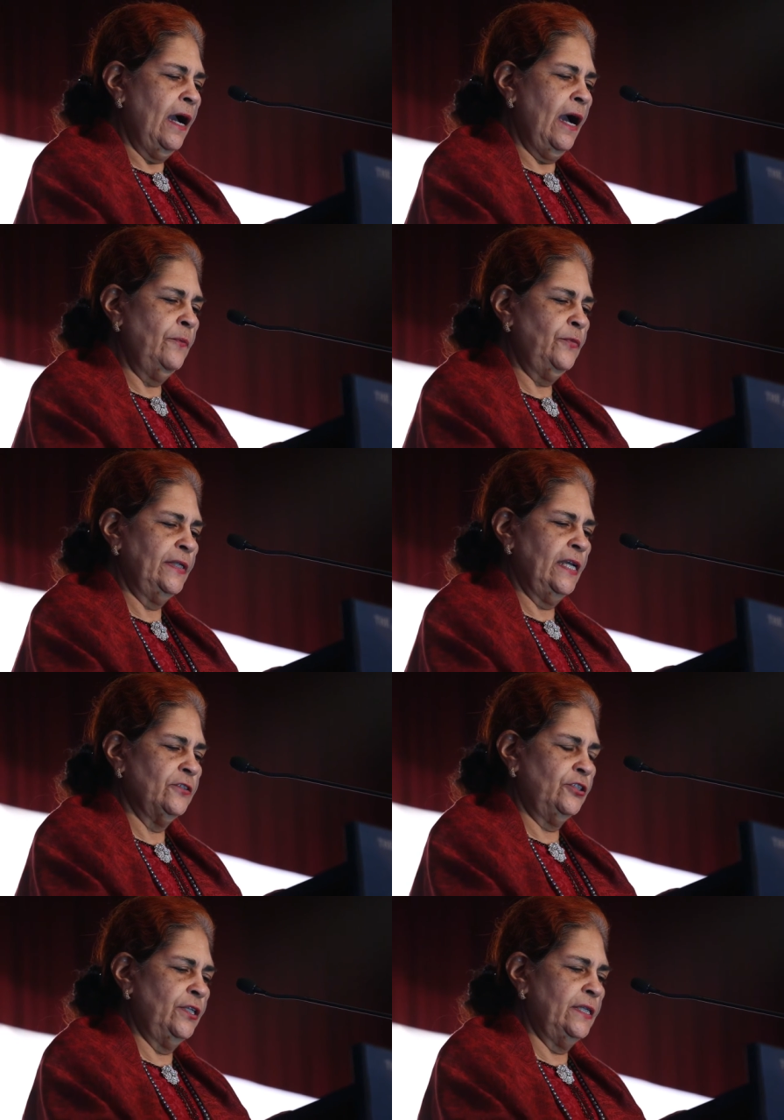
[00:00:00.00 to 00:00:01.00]
harm
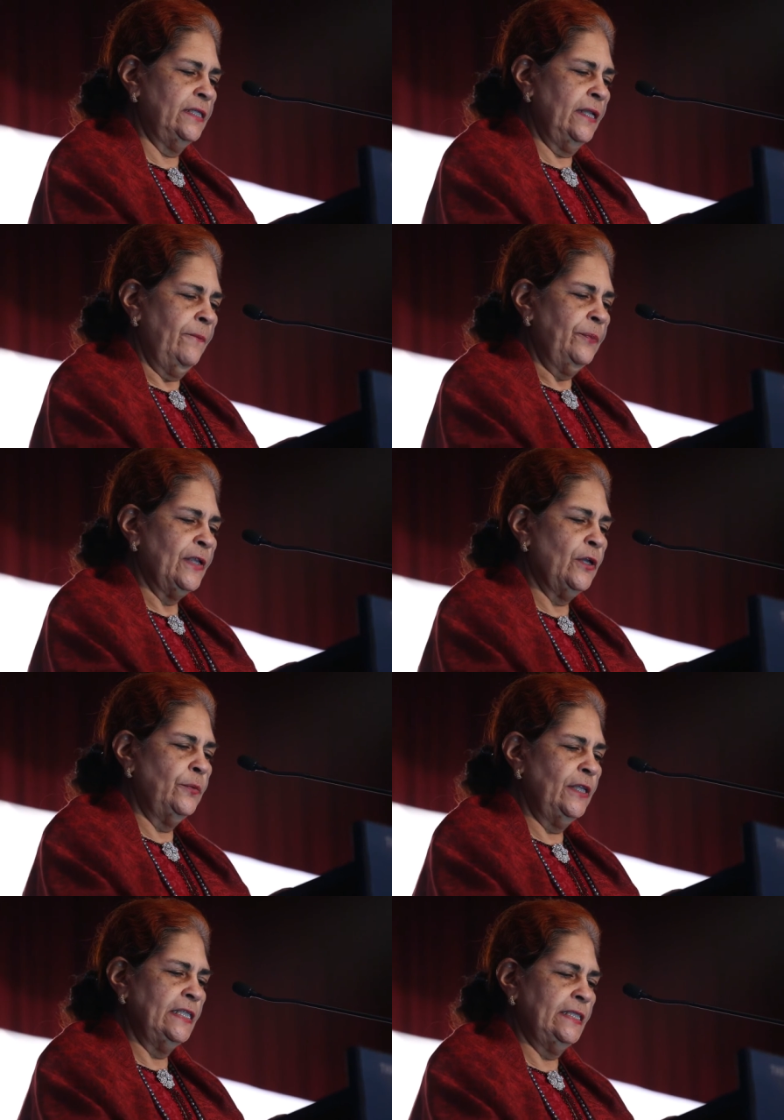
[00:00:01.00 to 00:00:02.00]
reduction
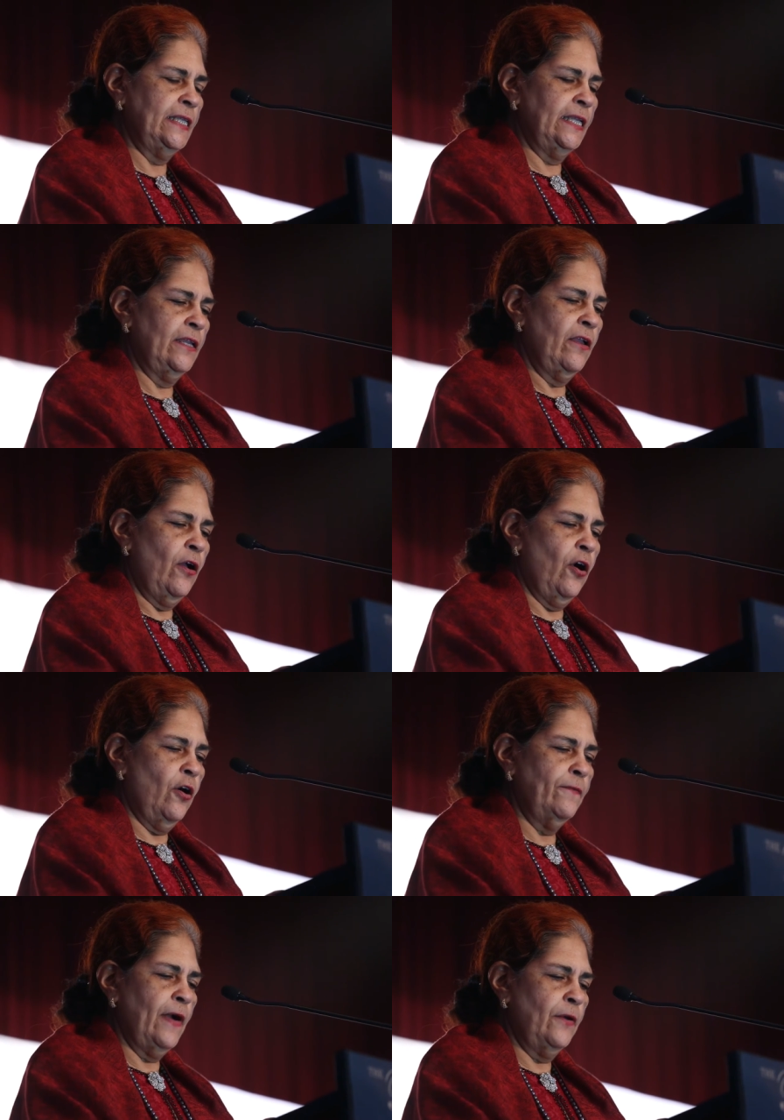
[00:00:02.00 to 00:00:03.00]
community
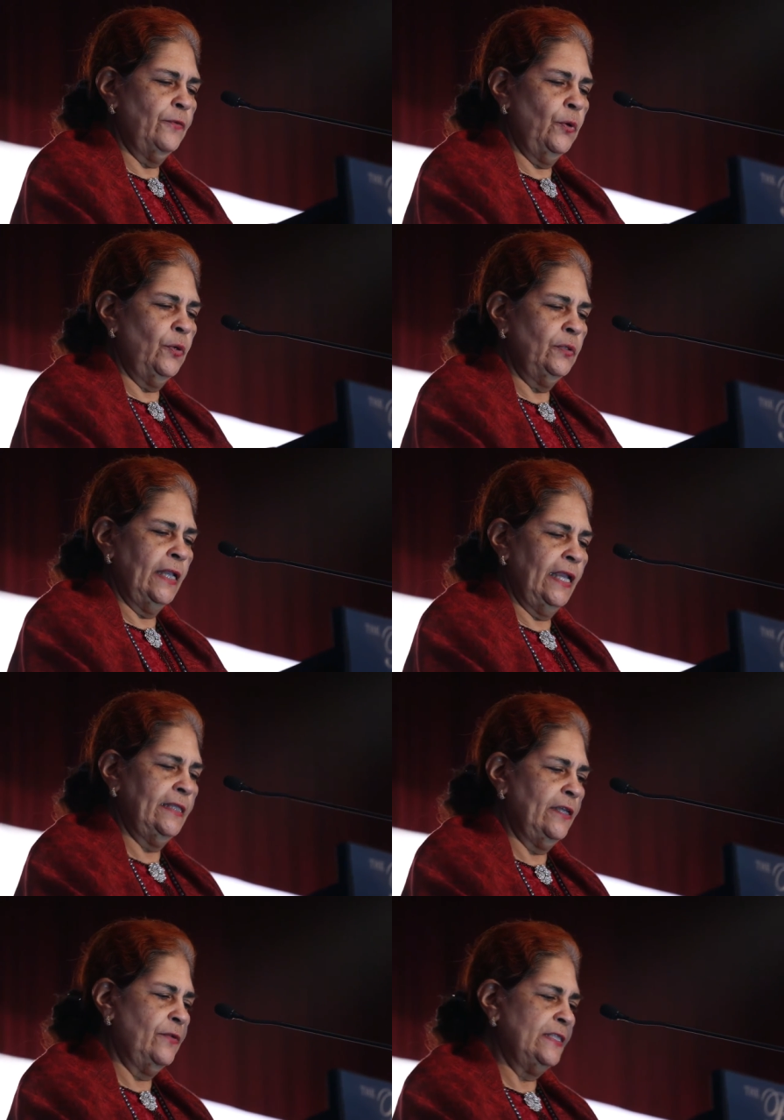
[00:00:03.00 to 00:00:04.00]
of our role
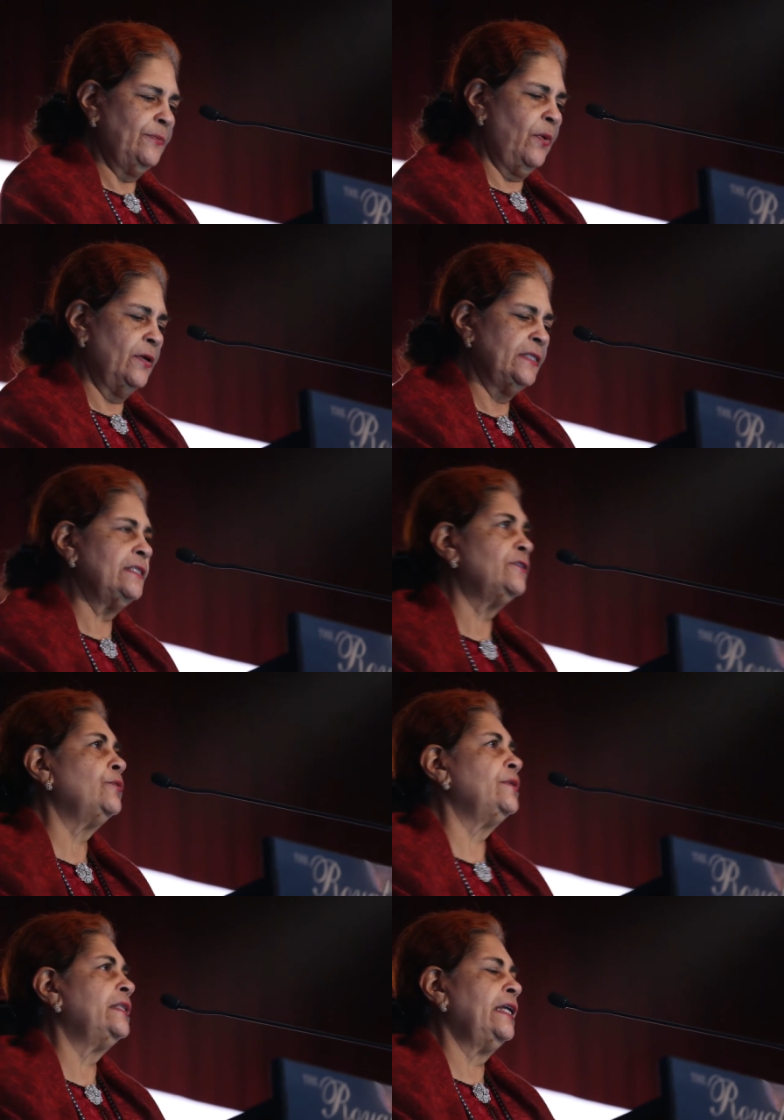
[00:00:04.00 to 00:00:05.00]
in the response
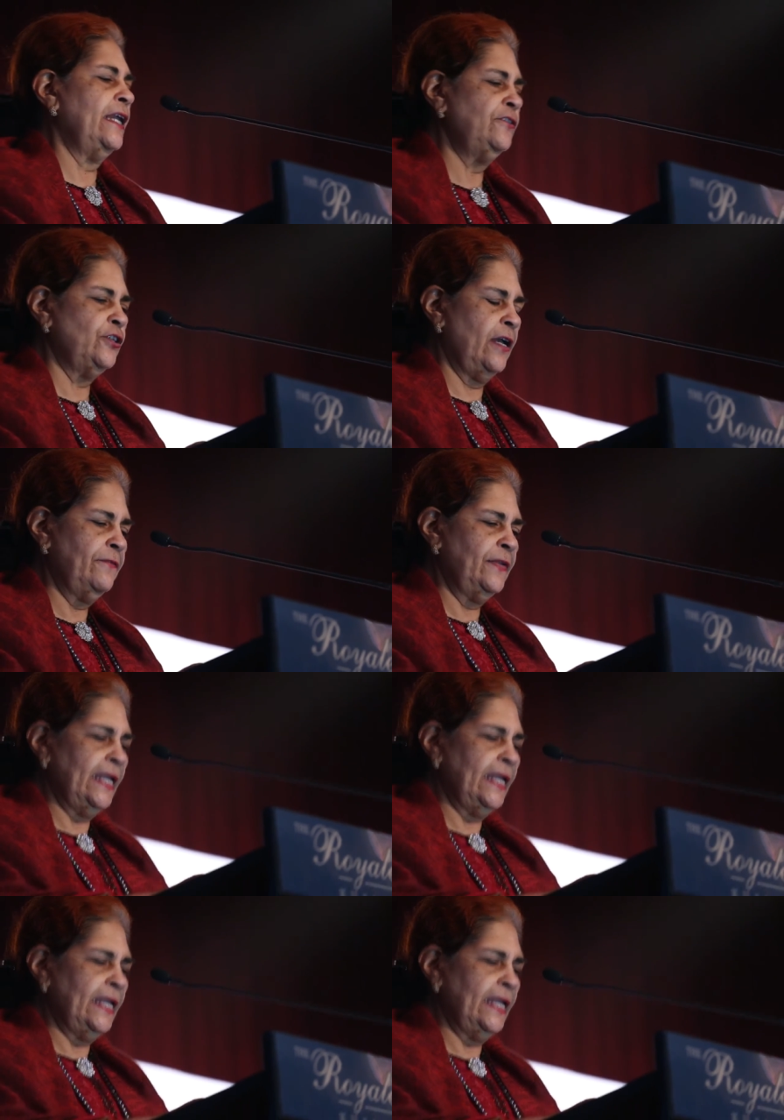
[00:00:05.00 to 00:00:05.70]
to the HIV